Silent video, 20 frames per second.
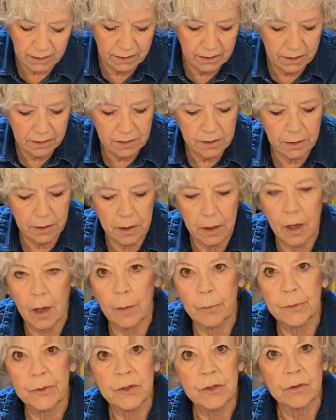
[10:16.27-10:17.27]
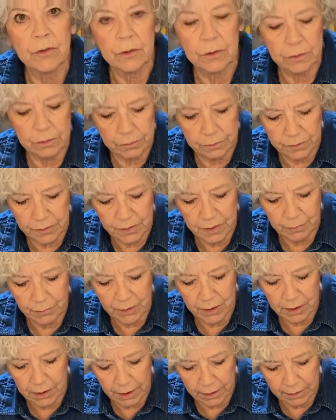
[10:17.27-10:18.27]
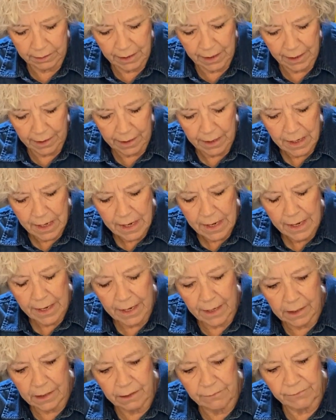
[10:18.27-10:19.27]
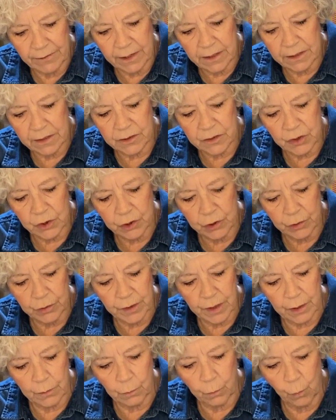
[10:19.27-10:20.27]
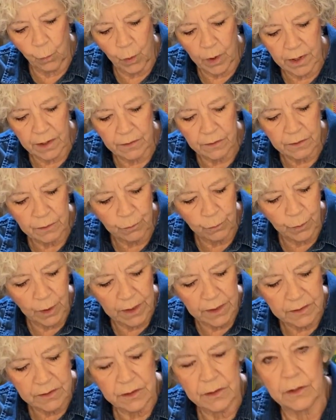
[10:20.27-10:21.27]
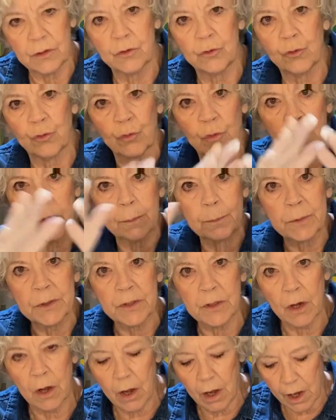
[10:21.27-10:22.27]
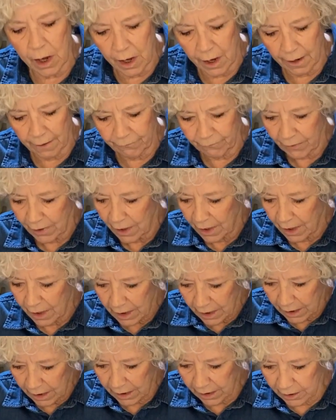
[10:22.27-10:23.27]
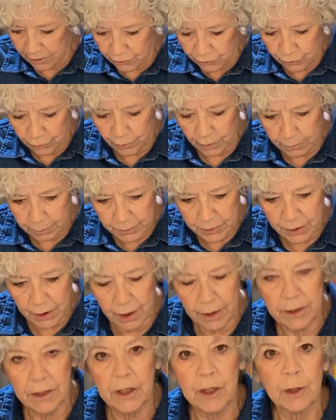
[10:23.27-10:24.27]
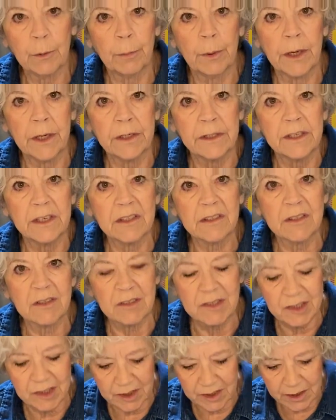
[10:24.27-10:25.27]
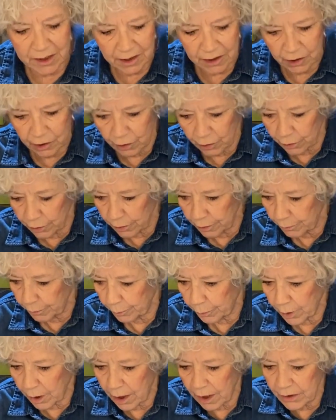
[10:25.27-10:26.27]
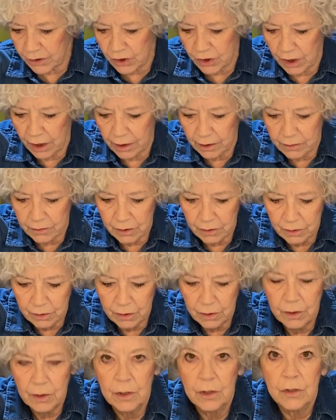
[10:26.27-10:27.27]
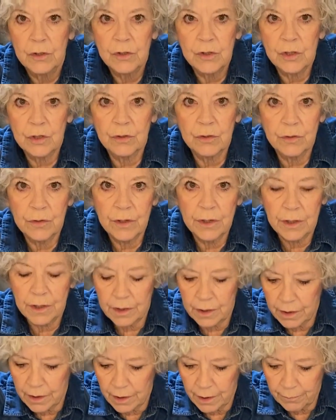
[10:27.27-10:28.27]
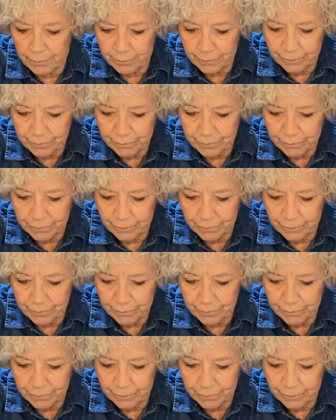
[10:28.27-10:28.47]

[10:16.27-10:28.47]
Dixie cups or something like that. Elevate it so that when the resin drips off, it drips on here, but it doesn't stick your project to the